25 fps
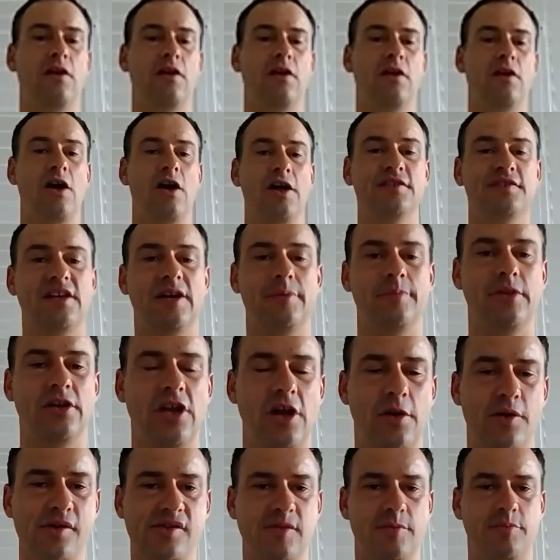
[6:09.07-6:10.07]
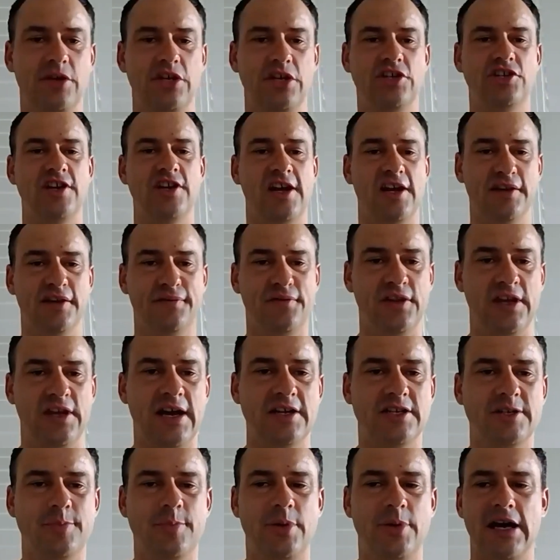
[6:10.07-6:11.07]
lines up, you know, he's a big chance for the
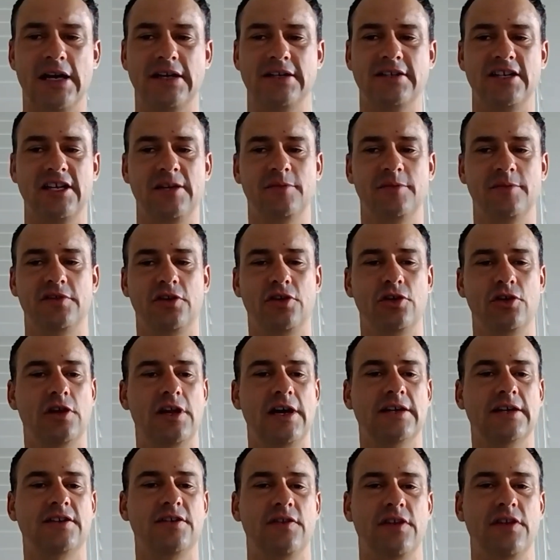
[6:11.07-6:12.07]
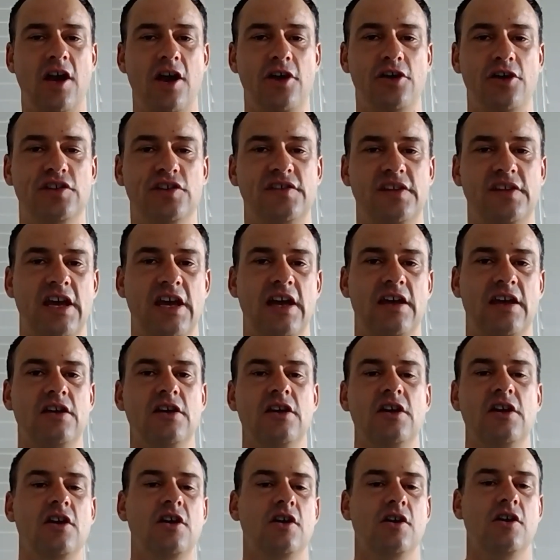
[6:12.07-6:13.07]
Archer Park team, so good luck to the owners there.
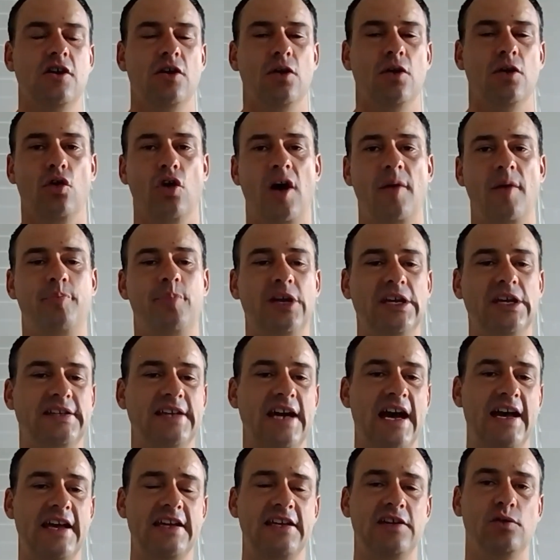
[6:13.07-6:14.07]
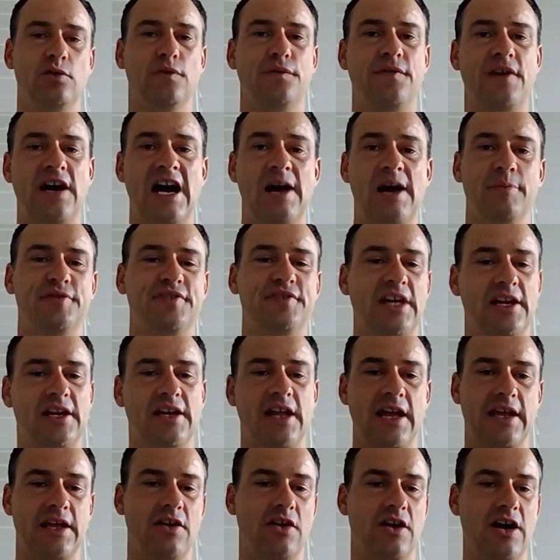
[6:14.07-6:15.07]
All right, big day, Eagle Farm,
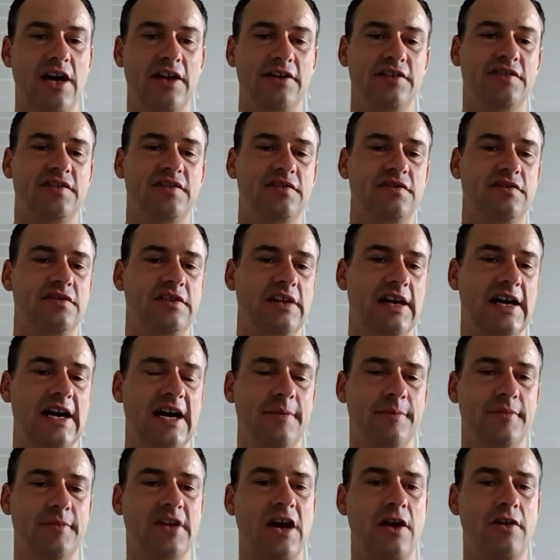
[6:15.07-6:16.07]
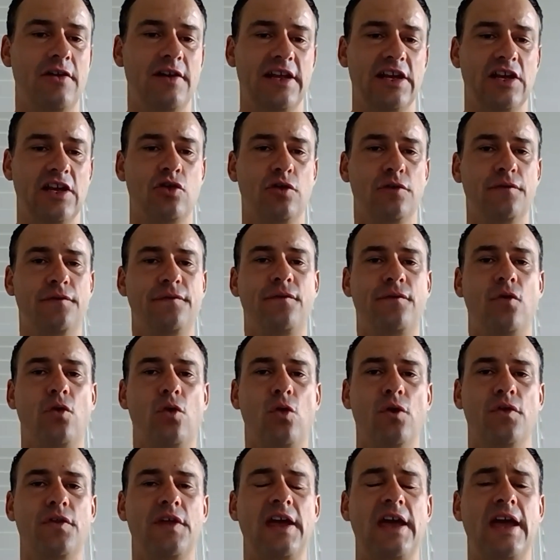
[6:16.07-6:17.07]
Saturday, guys. Currently a good
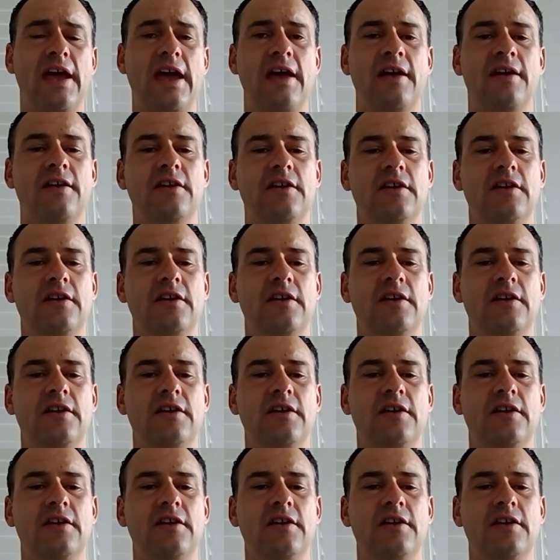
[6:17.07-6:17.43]
4 there.